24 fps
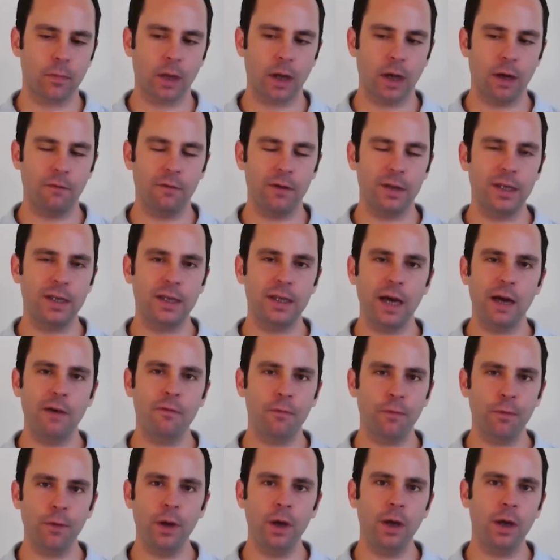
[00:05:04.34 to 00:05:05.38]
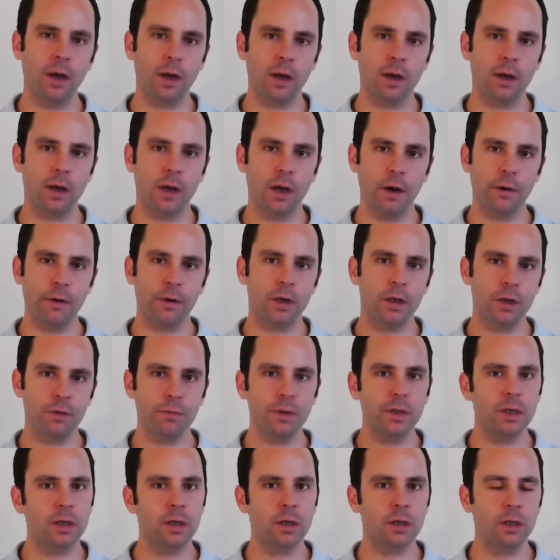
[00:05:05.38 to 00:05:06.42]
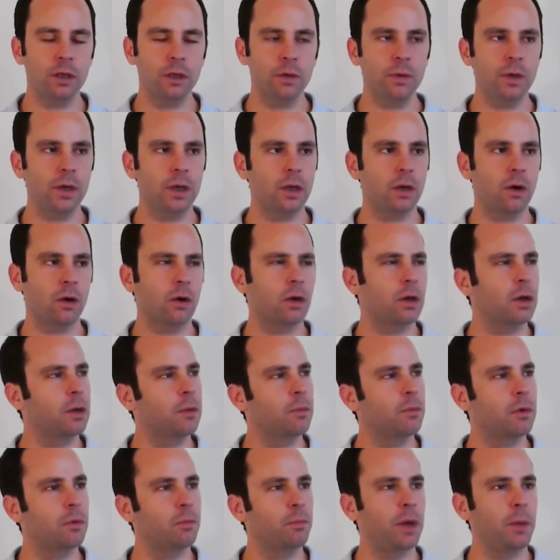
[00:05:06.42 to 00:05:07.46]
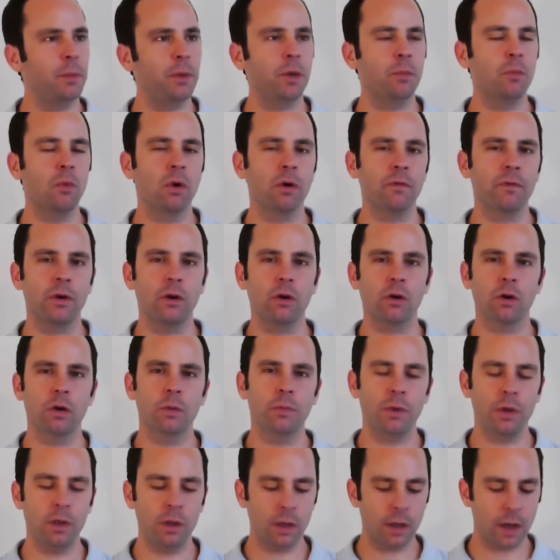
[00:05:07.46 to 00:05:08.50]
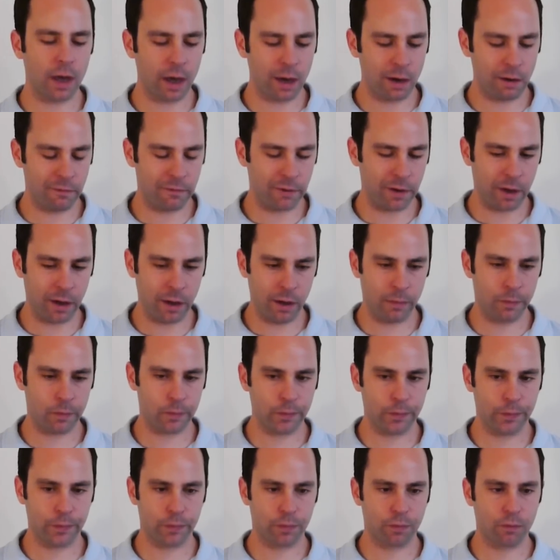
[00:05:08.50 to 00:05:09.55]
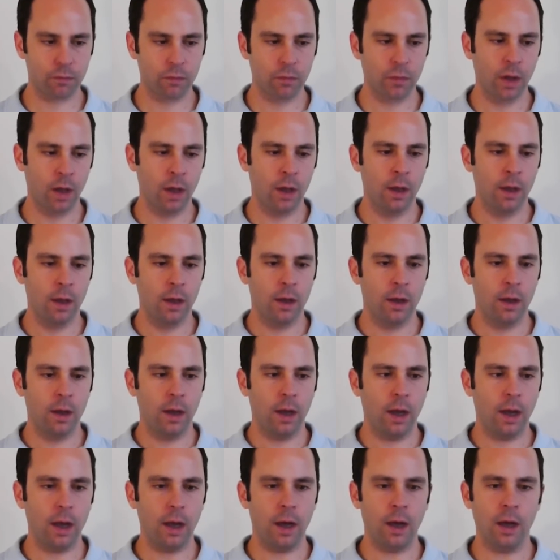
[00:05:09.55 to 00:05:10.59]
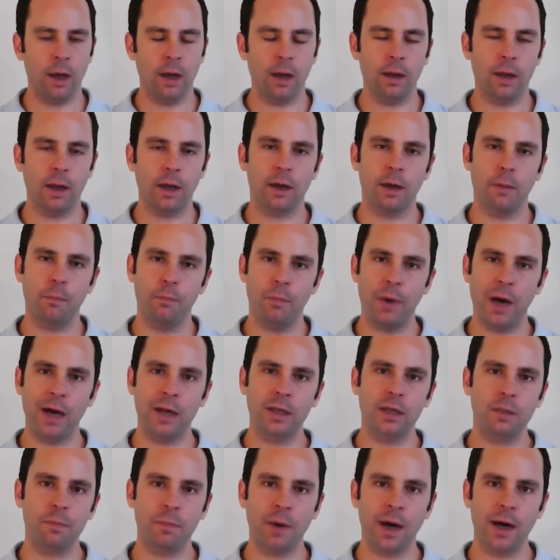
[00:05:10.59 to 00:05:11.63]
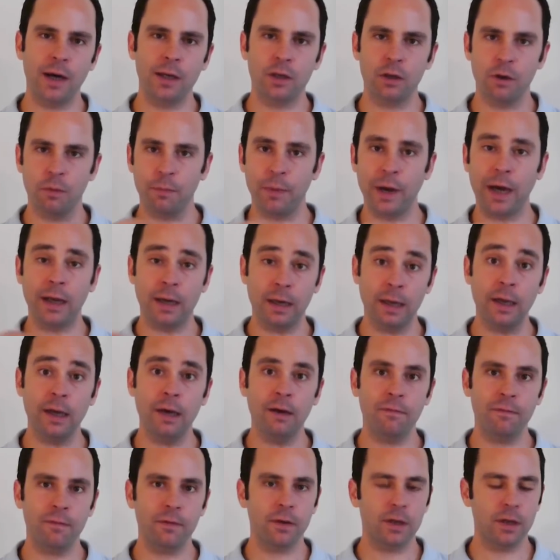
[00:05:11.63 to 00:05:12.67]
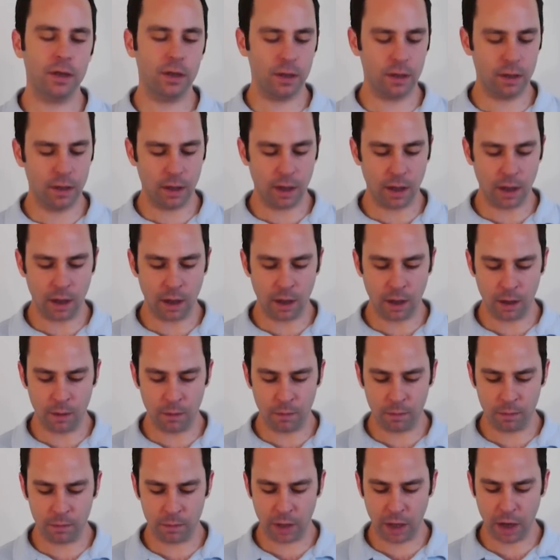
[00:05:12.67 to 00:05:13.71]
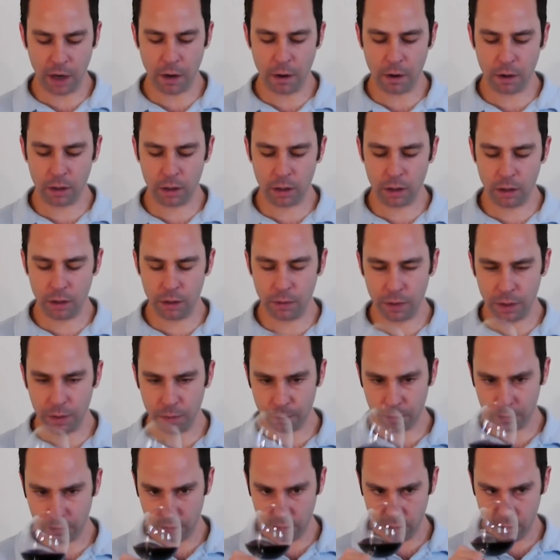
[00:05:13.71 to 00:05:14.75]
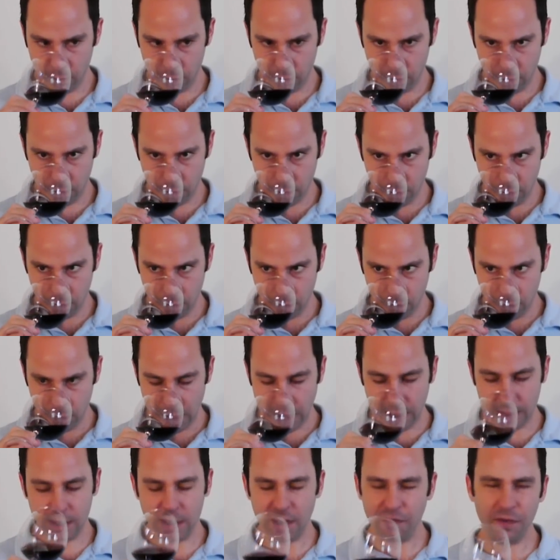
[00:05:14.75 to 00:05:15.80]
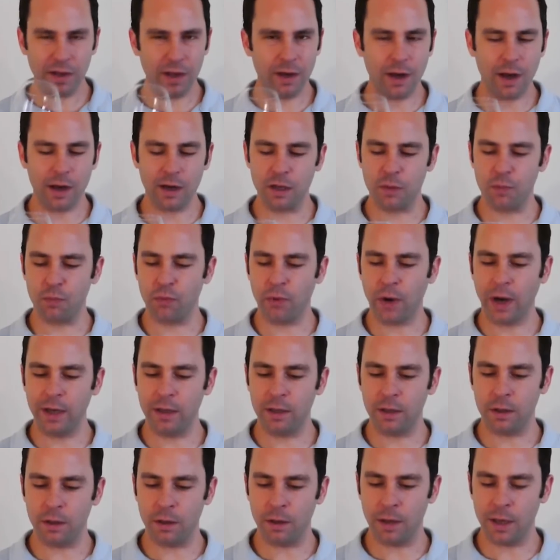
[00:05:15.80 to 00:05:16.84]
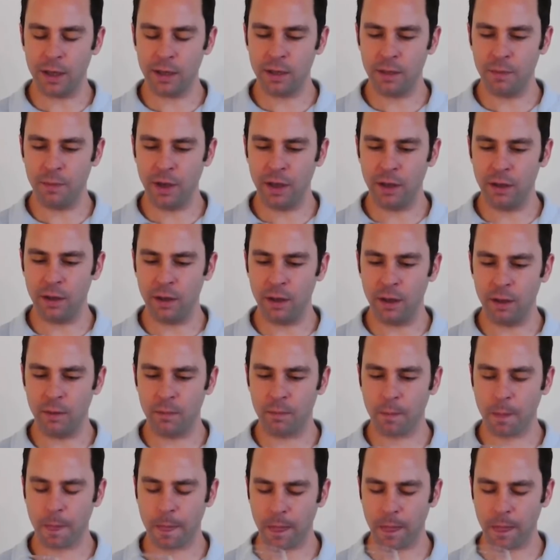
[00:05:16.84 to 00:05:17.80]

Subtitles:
of a savory characteristic to it. Maybe more of an herbal, kind of a like a bay spice or bay leaf character to it. It's definitely not as bright though, that's the main thing.